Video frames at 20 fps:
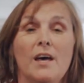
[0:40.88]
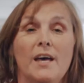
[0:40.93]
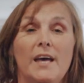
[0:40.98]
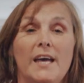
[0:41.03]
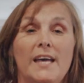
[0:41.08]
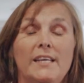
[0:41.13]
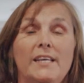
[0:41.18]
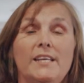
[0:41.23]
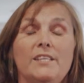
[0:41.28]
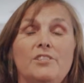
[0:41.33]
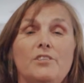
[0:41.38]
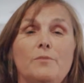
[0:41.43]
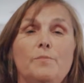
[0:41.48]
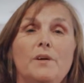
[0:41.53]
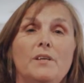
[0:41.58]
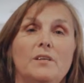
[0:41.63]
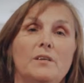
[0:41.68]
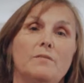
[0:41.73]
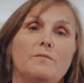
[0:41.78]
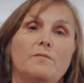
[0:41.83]
It needs to be
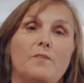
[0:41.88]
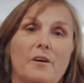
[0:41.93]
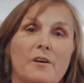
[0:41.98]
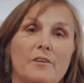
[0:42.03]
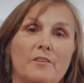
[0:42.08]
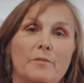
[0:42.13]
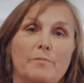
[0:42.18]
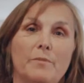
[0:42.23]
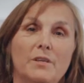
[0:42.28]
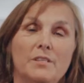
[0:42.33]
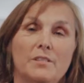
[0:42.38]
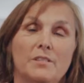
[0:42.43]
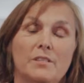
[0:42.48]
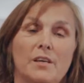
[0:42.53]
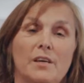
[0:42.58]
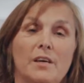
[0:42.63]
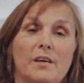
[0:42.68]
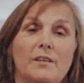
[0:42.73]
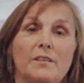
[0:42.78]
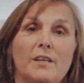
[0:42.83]
an environment
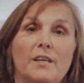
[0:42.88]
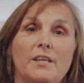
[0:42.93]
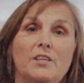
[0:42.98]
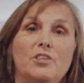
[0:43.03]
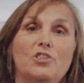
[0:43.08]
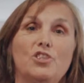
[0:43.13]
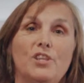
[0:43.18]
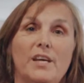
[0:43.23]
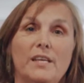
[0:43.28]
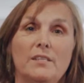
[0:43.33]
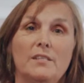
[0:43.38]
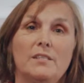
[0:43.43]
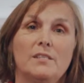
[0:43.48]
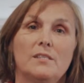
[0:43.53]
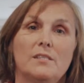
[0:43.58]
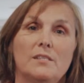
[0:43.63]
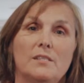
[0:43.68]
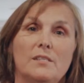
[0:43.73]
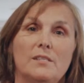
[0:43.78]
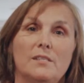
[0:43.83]
that
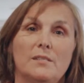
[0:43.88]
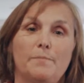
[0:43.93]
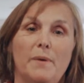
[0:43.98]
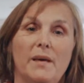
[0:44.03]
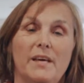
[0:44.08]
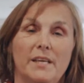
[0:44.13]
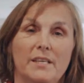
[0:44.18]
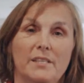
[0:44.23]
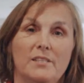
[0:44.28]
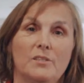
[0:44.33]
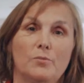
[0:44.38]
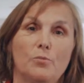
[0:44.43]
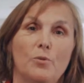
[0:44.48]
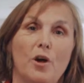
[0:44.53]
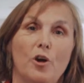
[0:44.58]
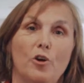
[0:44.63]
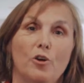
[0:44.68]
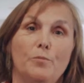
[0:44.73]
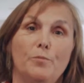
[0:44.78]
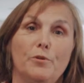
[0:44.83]
engenders the space
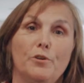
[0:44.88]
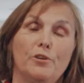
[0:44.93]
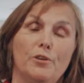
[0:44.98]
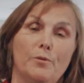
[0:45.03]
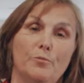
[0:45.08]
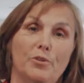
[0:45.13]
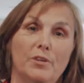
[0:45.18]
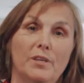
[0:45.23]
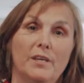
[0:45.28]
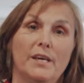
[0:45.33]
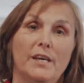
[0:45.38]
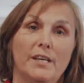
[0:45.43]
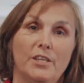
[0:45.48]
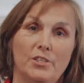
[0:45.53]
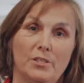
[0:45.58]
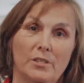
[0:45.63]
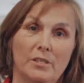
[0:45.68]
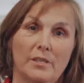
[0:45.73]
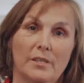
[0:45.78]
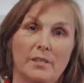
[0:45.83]
where open
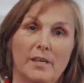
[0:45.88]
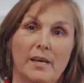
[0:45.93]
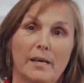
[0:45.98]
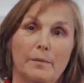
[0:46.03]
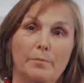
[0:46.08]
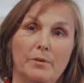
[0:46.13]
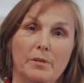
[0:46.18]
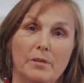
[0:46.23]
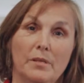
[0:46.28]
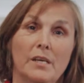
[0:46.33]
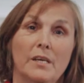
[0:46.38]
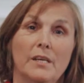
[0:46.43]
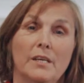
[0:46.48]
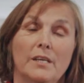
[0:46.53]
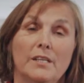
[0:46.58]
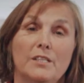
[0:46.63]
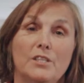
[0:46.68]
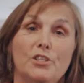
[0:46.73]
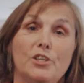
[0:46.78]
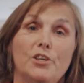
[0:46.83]
communication can happen,
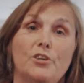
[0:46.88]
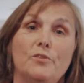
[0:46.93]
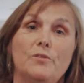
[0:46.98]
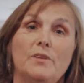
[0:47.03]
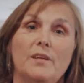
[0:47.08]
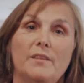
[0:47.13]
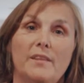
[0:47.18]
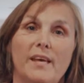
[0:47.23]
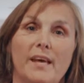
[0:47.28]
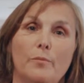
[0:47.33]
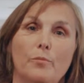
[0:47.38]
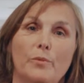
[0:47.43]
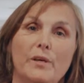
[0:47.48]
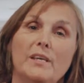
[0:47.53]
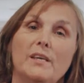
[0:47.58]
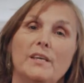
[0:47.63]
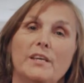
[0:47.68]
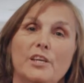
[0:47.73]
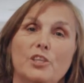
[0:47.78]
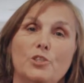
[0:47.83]
because it's only then we
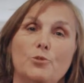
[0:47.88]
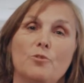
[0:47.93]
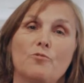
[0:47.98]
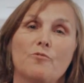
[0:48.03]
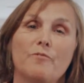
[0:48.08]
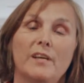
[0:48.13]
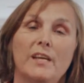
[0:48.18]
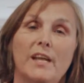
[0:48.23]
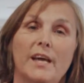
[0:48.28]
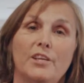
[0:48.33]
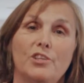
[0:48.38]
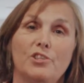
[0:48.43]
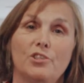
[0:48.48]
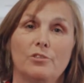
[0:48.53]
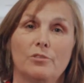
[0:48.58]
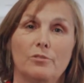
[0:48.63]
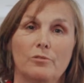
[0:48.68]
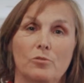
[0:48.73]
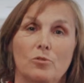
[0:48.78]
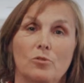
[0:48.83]
can get into a
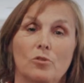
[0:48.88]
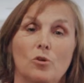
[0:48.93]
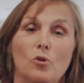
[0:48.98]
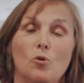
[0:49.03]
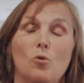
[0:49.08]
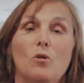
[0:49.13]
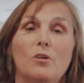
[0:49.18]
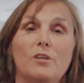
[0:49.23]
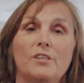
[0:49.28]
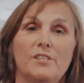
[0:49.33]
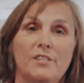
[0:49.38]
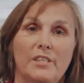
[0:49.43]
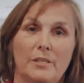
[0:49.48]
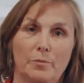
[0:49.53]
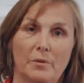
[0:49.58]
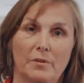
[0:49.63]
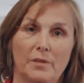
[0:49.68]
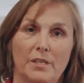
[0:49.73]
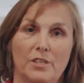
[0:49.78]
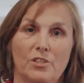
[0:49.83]
relational quality
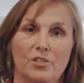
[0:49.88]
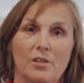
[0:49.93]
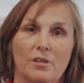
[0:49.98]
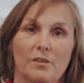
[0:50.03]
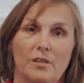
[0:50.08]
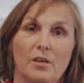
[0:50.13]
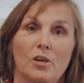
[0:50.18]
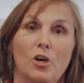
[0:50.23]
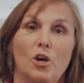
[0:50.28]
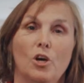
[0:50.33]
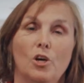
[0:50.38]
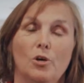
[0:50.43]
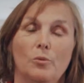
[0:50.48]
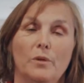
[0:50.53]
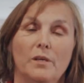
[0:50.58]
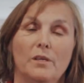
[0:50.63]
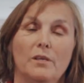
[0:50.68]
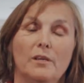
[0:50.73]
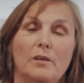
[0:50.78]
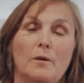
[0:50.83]
with each other
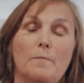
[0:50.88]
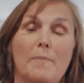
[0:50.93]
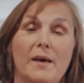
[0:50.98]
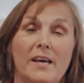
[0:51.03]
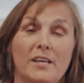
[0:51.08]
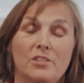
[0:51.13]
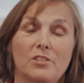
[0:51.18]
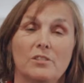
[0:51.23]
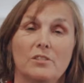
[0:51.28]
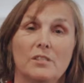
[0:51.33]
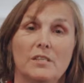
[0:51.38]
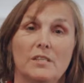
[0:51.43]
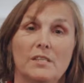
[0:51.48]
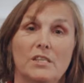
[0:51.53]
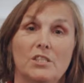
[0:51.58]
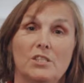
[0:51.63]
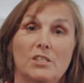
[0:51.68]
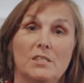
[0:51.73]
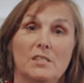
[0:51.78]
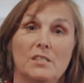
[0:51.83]
when compassion can
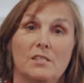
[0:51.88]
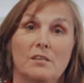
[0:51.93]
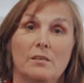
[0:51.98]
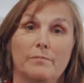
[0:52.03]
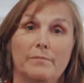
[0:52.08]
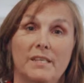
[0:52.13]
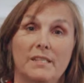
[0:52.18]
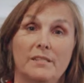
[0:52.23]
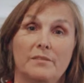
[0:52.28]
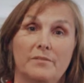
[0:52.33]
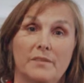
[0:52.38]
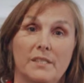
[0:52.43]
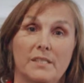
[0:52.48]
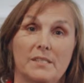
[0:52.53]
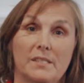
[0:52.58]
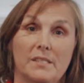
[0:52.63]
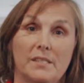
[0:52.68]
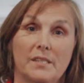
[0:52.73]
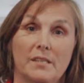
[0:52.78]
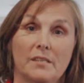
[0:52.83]
actually start
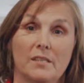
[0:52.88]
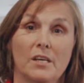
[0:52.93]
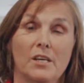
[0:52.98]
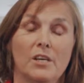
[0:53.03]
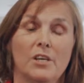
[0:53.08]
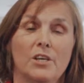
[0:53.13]
manifesting.